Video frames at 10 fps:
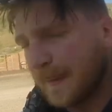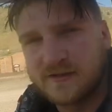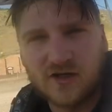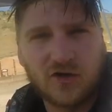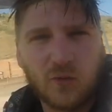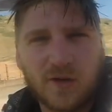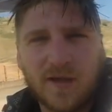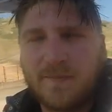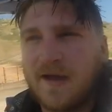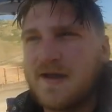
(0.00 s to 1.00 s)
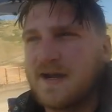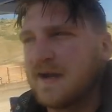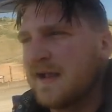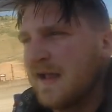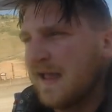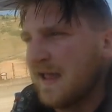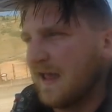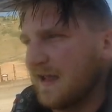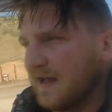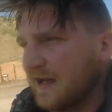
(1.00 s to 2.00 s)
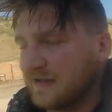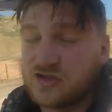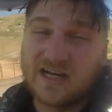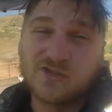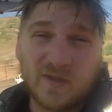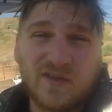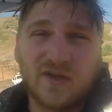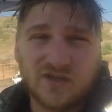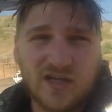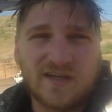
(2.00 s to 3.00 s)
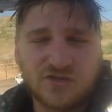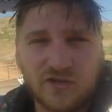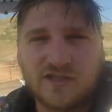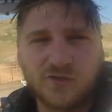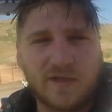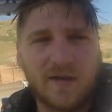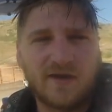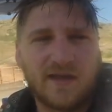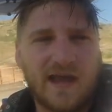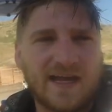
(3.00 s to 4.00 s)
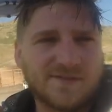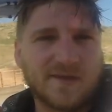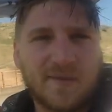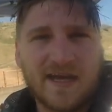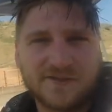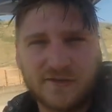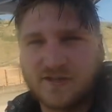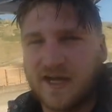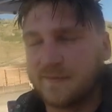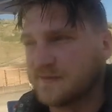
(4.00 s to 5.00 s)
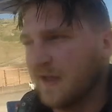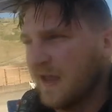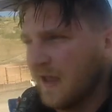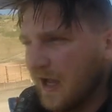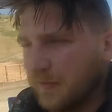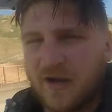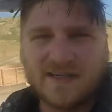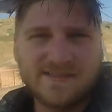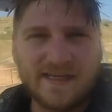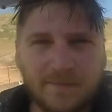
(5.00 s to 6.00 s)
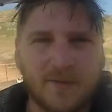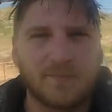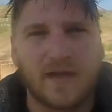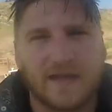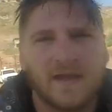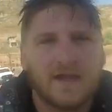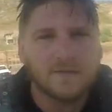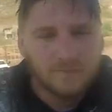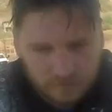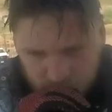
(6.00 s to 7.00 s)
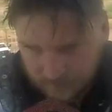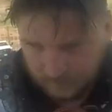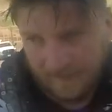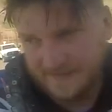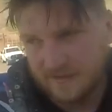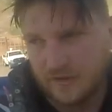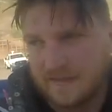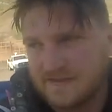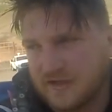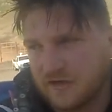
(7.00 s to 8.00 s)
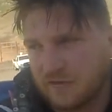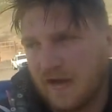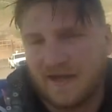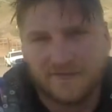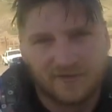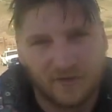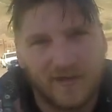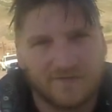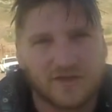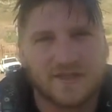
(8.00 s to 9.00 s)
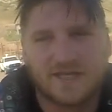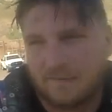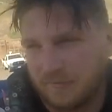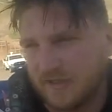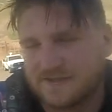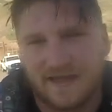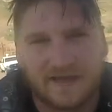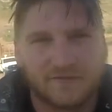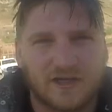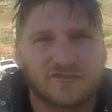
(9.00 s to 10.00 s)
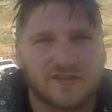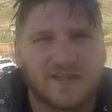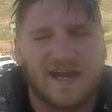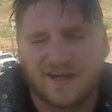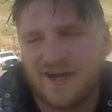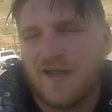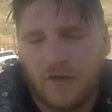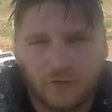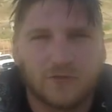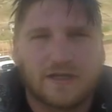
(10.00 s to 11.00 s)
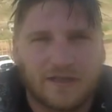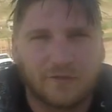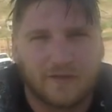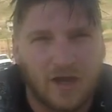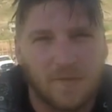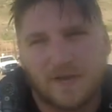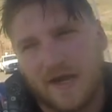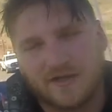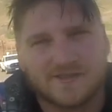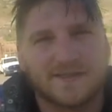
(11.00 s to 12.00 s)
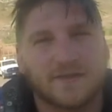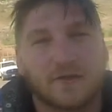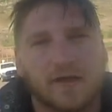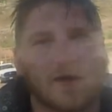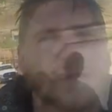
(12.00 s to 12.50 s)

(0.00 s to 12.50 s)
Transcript: It's starting to warm up out here. And uh, track's sweet though, the track is really sweet, better than it has been the past few times. Um, not as deep, but makes it a little easier to ride, so having a good time. And plus that fresh front tire really, really helped. And now I just need the rear.